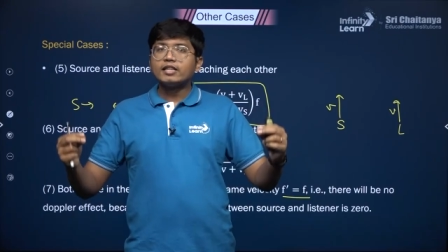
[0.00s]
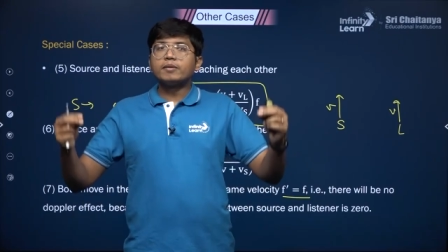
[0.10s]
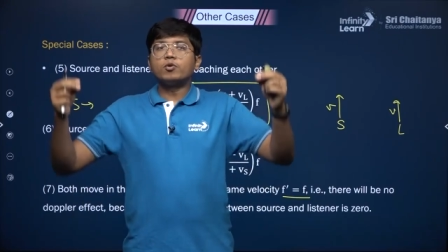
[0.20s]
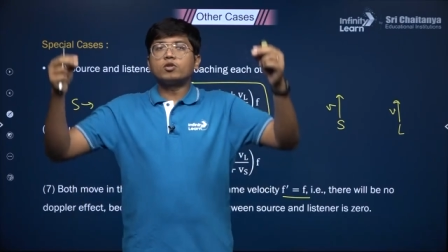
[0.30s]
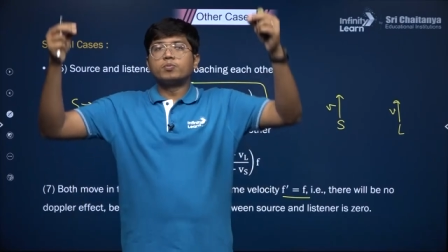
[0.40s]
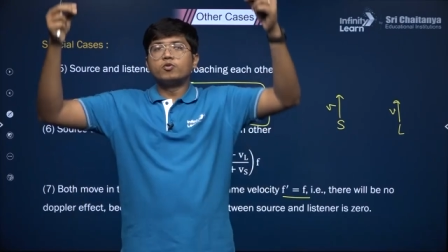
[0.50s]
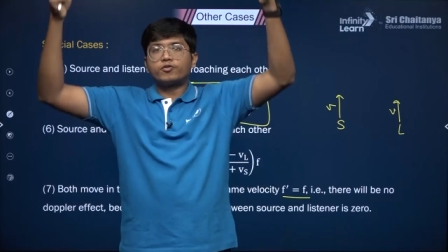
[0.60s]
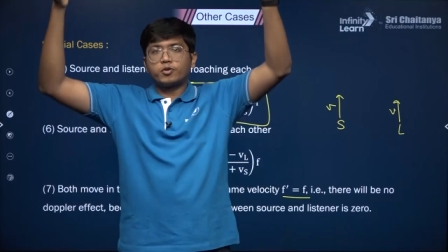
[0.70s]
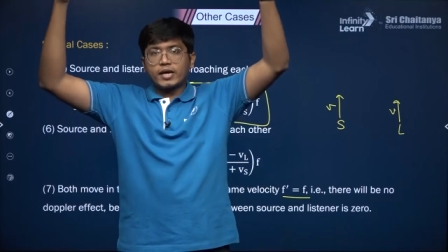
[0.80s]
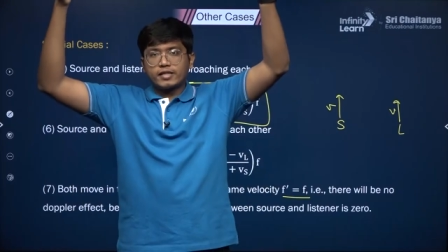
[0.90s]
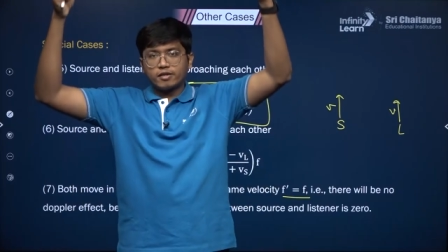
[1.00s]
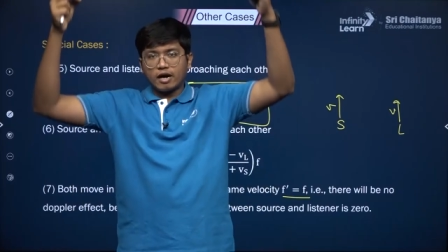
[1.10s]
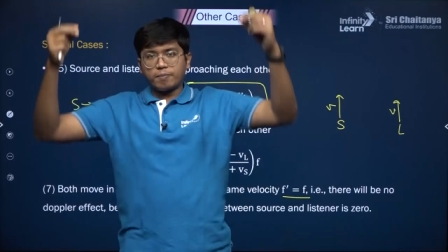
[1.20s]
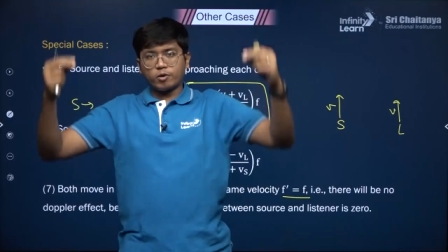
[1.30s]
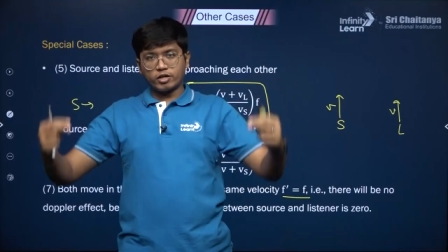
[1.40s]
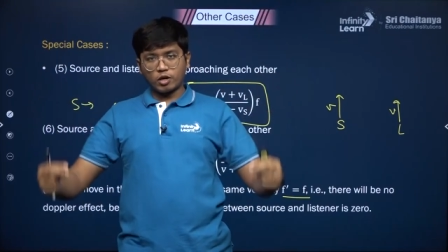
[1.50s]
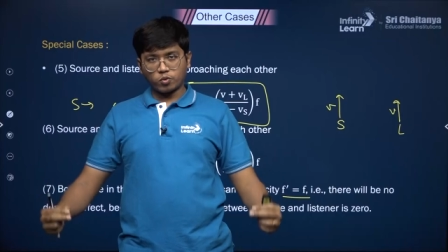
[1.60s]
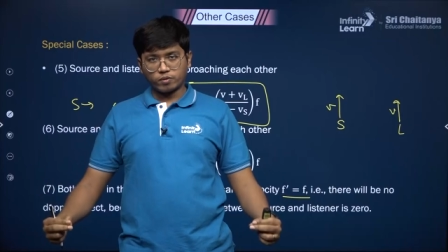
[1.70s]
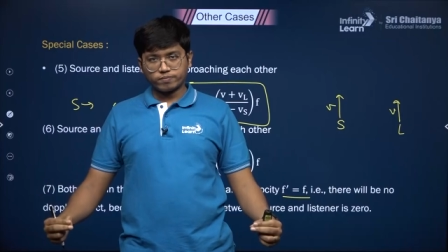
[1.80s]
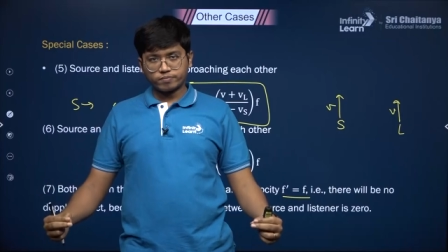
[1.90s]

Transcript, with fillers: They both move together up or down,